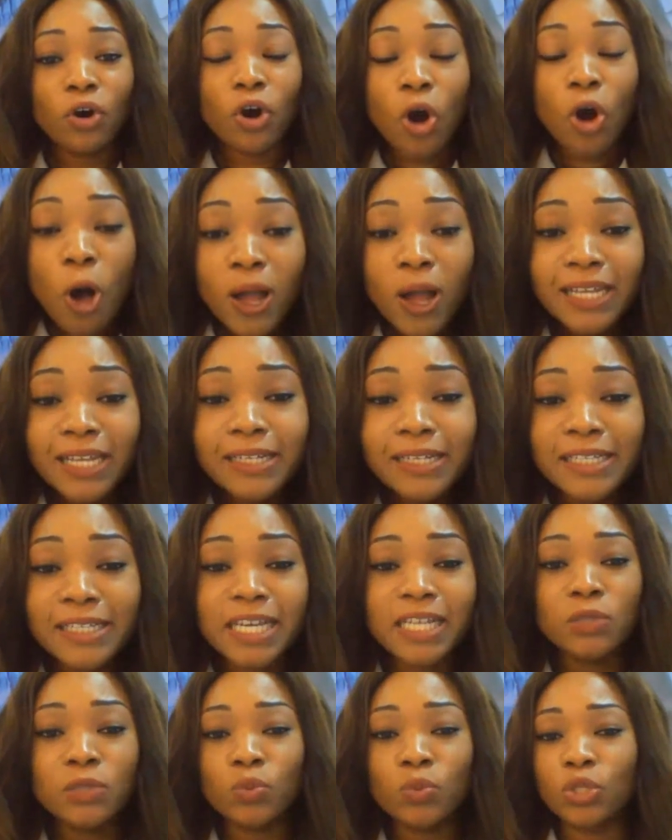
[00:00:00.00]
have your
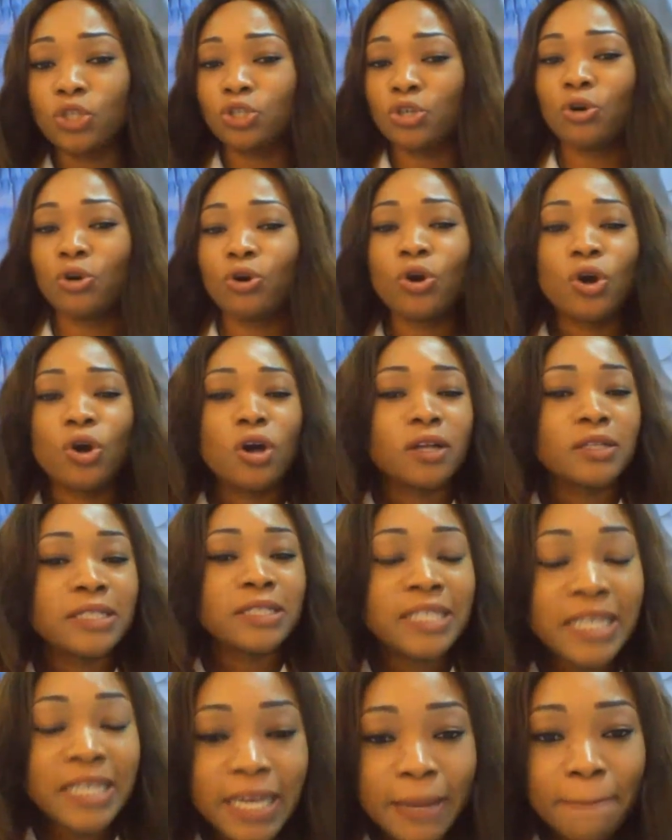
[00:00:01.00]
calling days with your
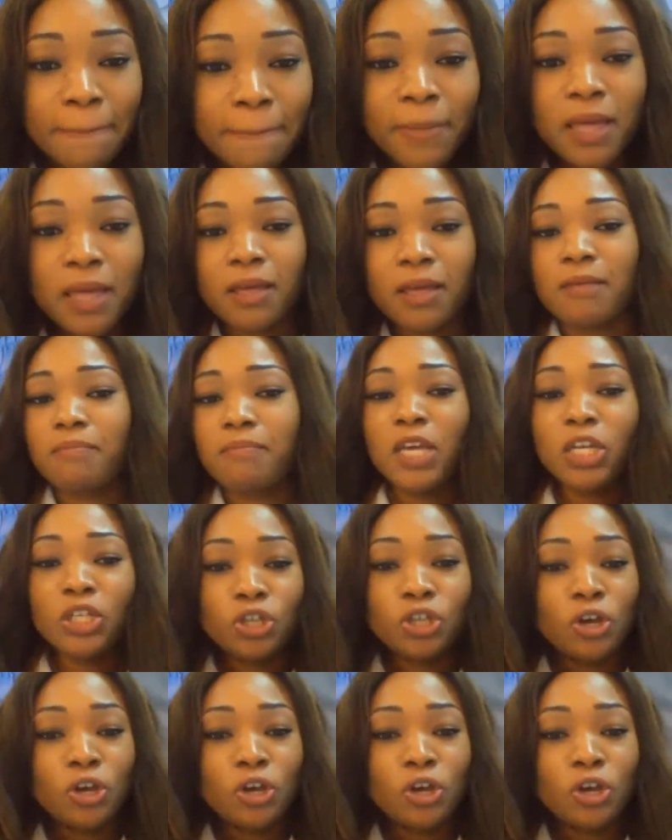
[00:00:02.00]
team.